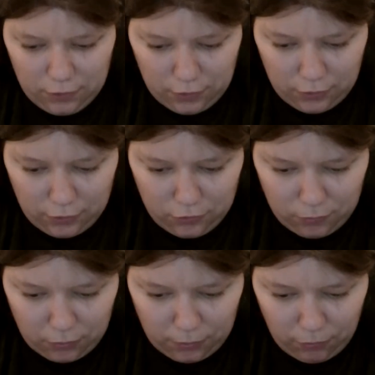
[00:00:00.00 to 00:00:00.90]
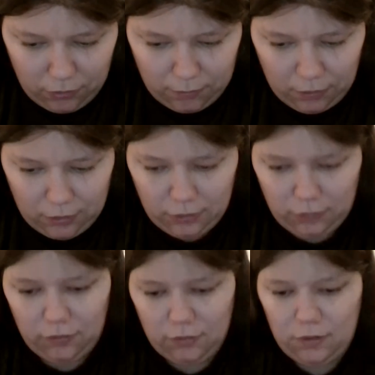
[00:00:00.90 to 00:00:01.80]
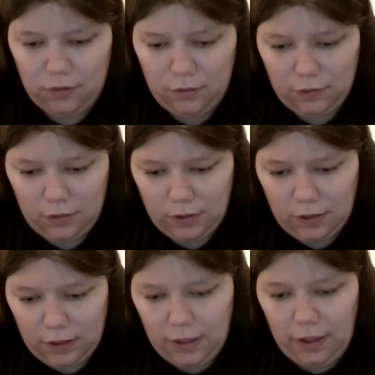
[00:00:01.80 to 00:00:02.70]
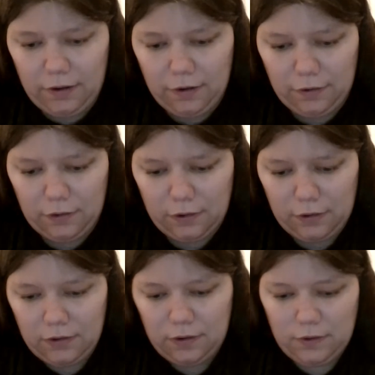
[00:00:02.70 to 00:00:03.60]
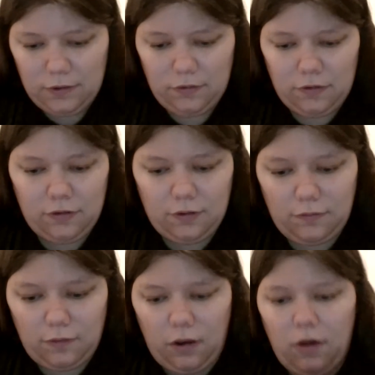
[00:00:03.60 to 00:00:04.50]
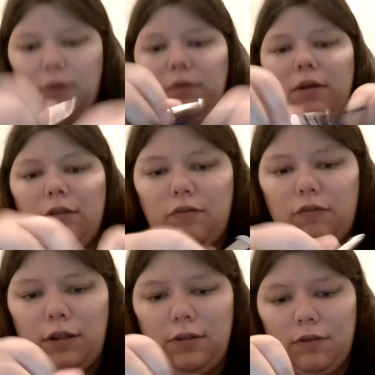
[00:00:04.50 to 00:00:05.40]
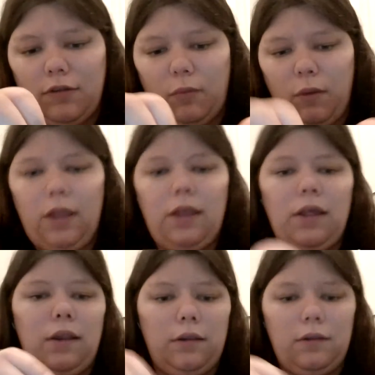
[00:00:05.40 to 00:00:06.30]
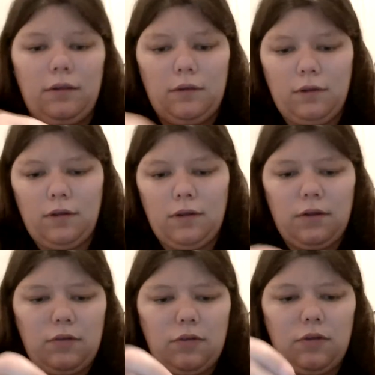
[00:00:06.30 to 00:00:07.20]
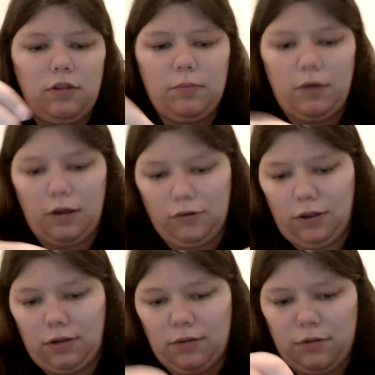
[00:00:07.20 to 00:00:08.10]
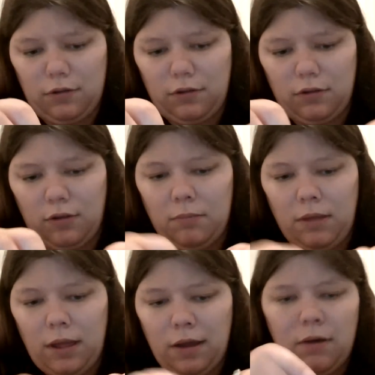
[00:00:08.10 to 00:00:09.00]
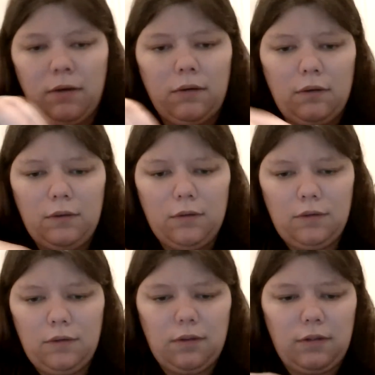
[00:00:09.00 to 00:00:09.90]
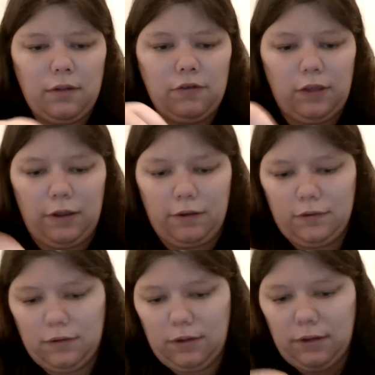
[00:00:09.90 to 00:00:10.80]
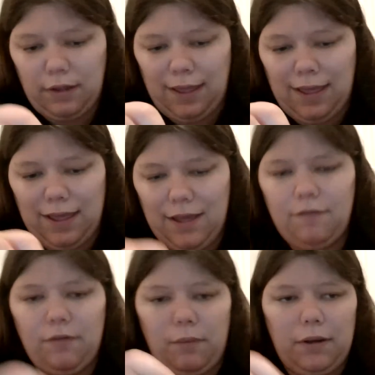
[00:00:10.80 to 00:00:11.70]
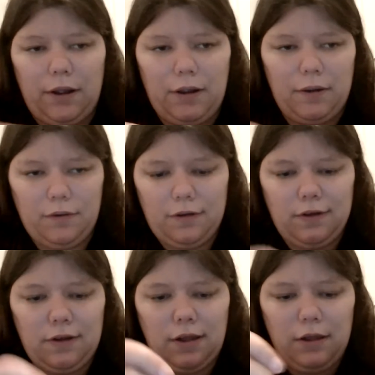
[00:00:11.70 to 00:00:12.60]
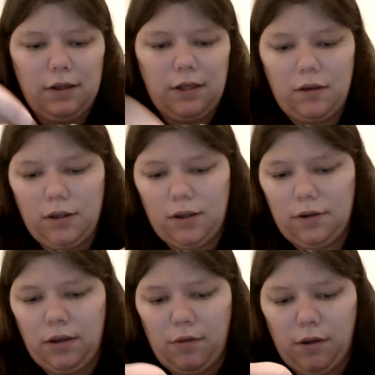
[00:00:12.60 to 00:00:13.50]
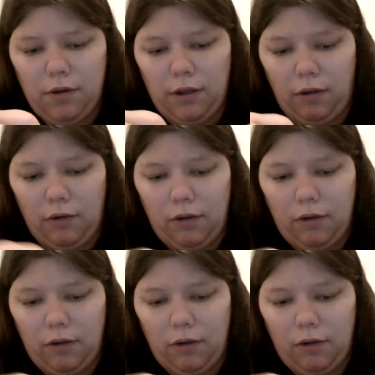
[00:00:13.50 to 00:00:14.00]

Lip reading: into my book, because hair just always finds its way in to this project. Somehow, there's hair. Everywhere hair. Hair, hair, hair, hair, hair.